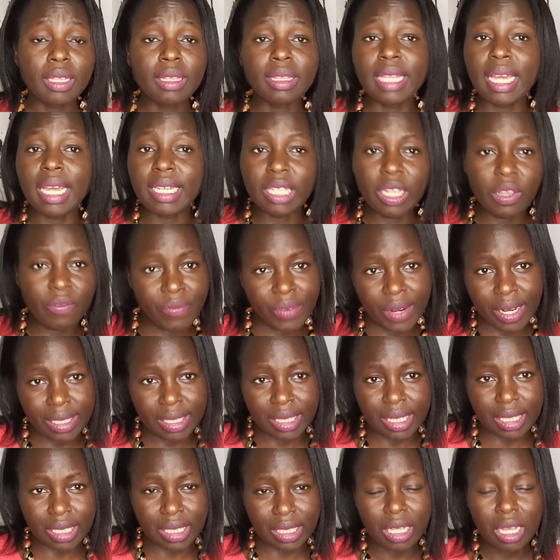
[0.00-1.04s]
the
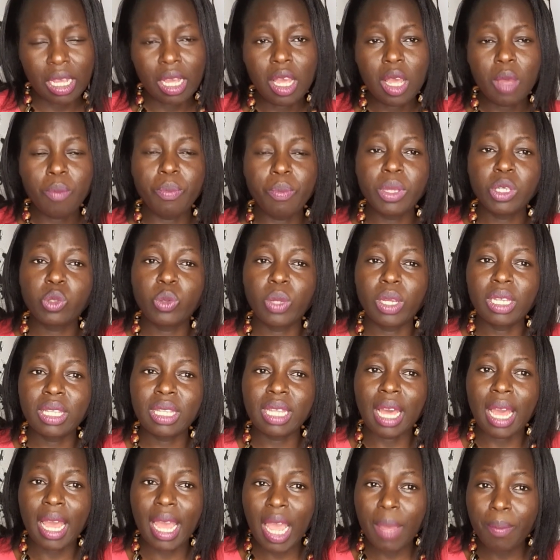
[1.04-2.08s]
differences between
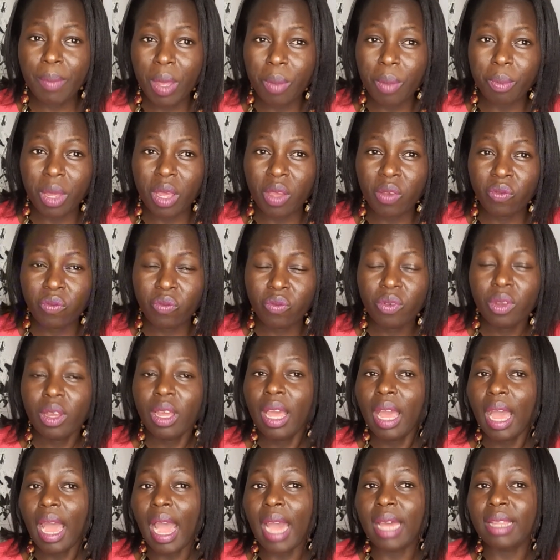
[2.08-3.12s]
the MMF
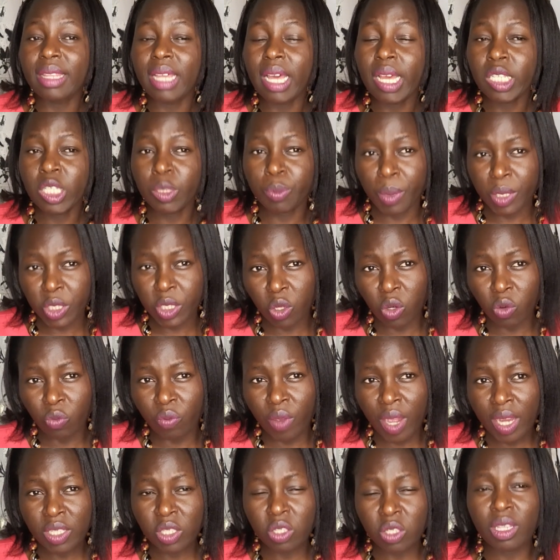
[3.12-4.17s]
and the special
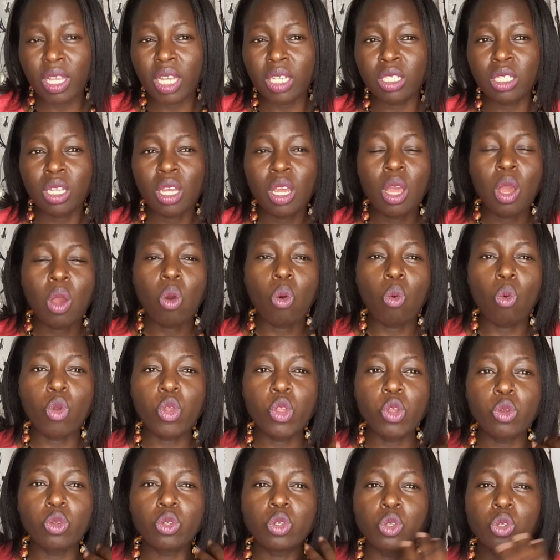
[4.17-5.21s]
fund, so that
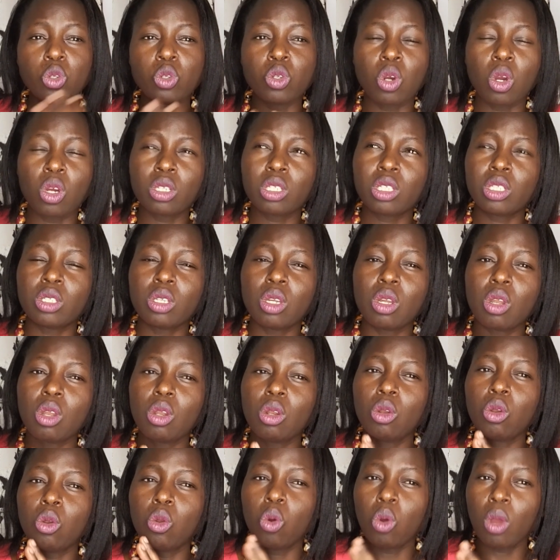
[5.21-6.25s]
you do not
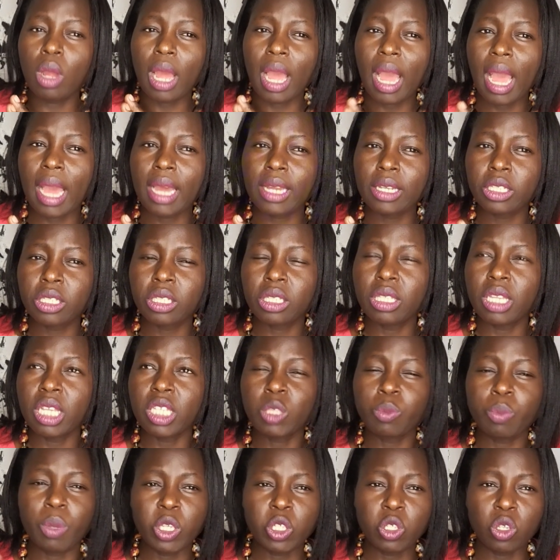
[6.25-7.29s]
look at the
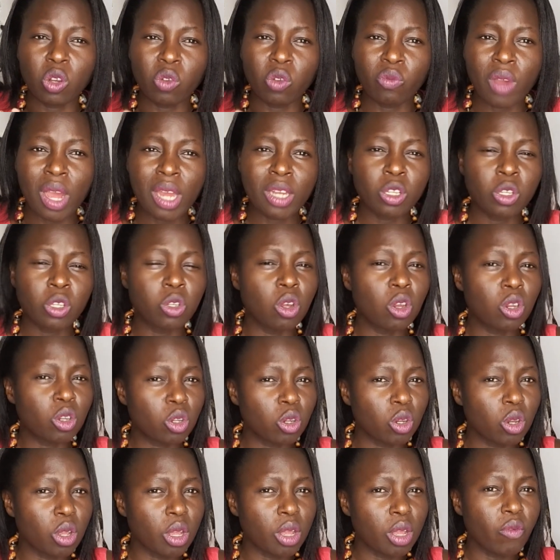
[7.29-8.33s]
special fund, you don't
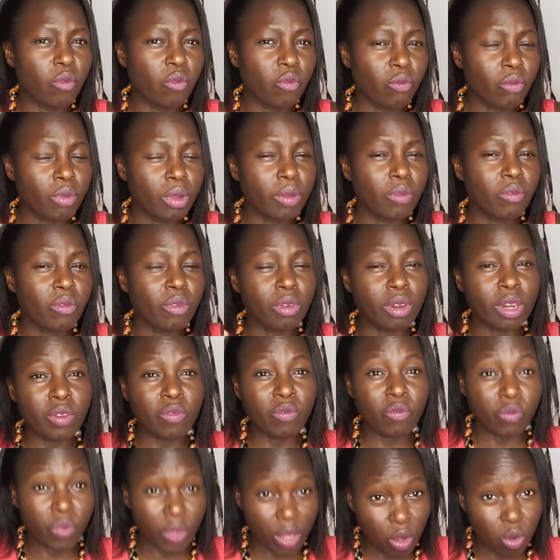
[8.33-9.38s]

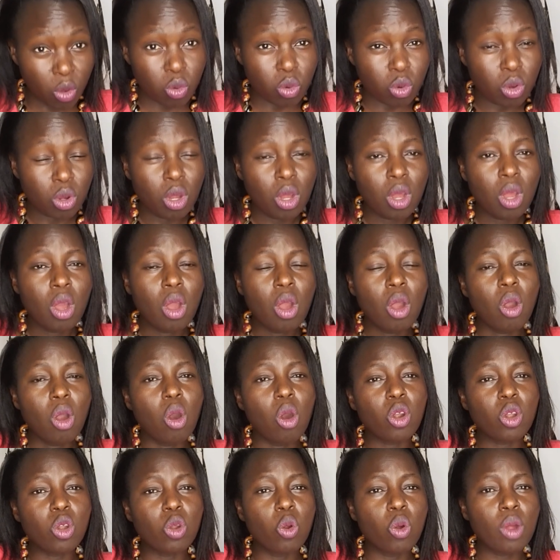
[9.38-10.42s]
review
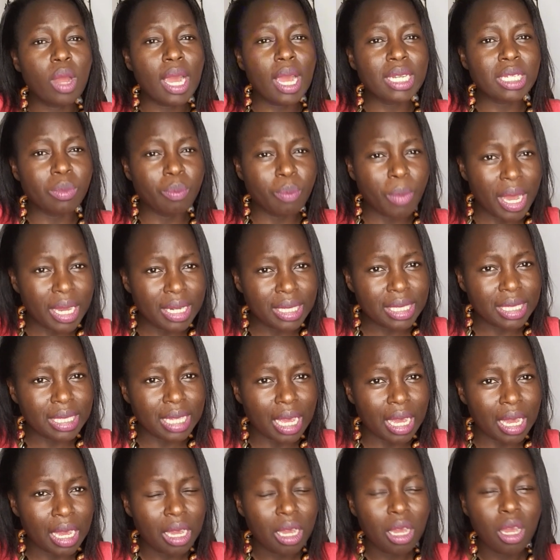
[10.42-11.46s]
or look at
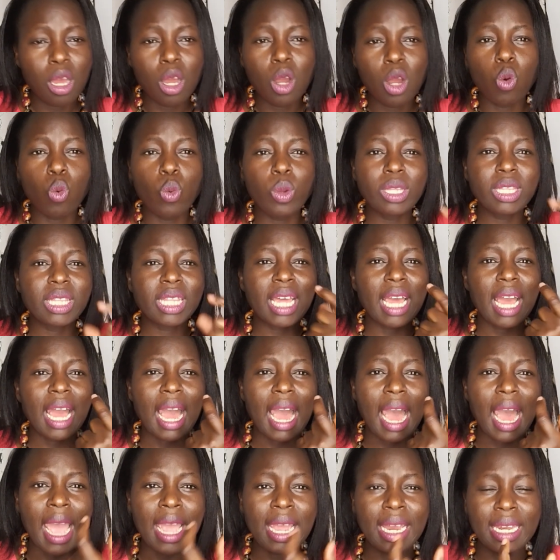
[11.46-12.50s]
Mansa with
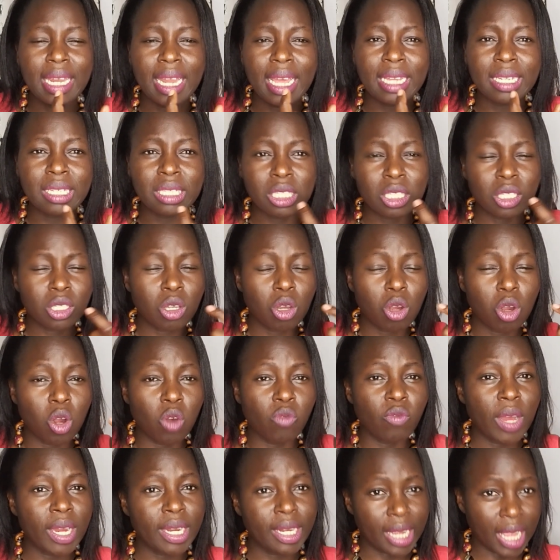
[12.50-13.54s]
the eye lens
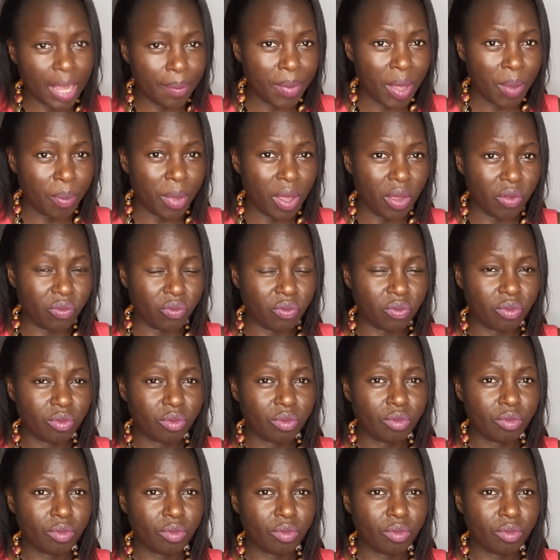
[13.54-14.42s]
of an MMF.